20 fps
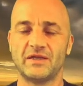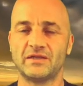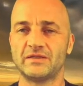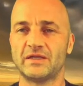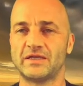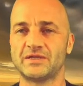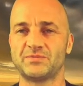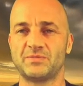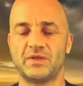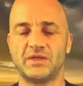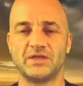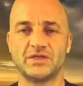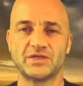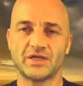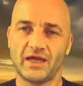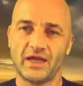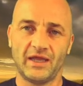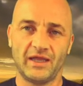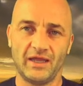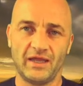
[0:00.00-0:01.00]
let's be
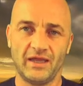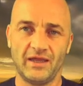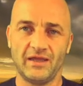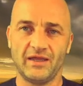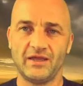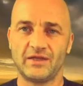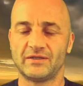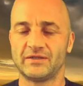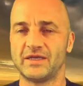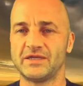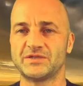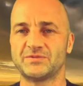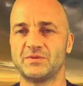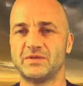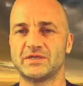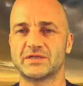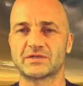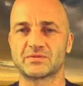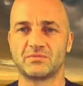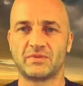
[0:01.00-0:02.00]
chatty, let's be
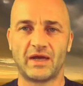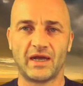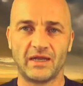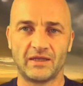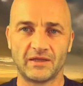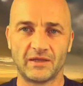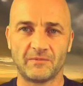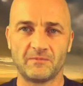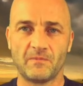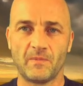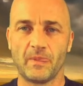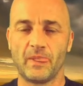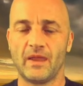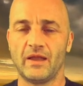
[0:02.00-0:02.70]
smiling,